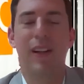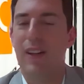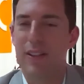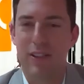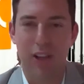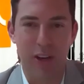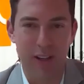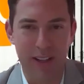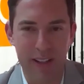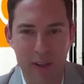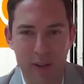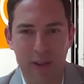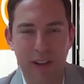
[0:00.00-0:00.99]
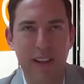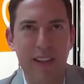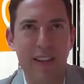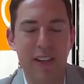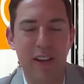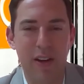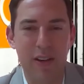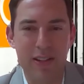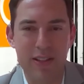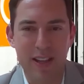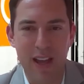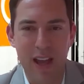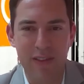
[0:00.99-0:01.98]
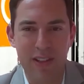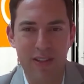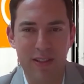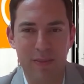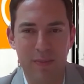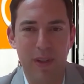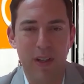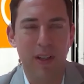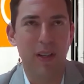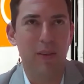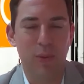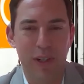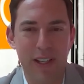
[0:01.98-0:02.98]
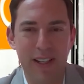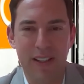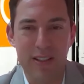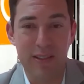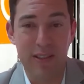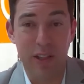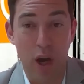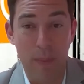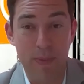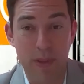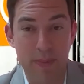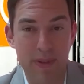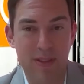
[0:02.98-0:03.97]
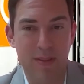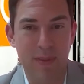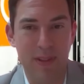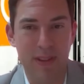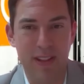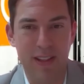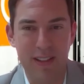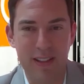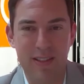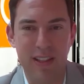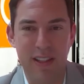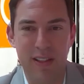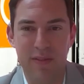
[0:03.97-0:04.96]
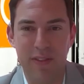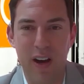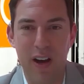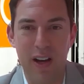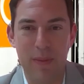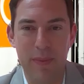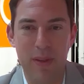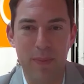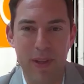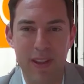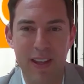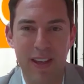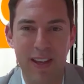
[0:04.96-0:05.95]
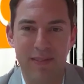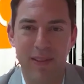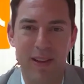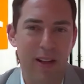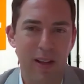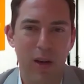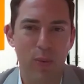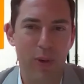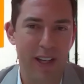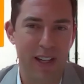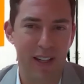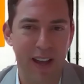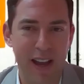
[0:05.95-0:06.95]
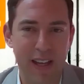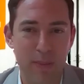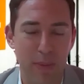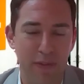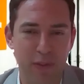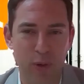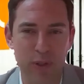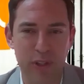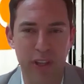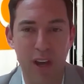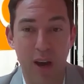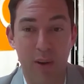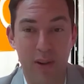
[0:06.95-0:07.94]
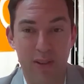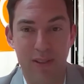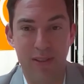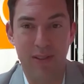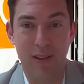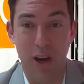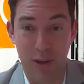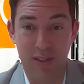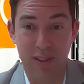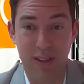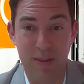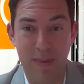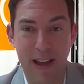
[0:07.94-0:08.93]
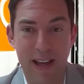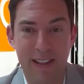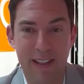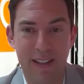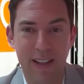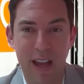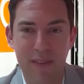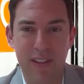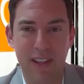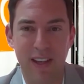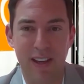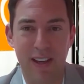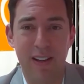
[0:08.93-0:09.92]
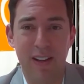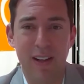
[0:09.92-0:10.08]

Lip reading: totally agree. You know, it's having some realistic optimism in the listing environment, but then a week later, before you go onto the market, having a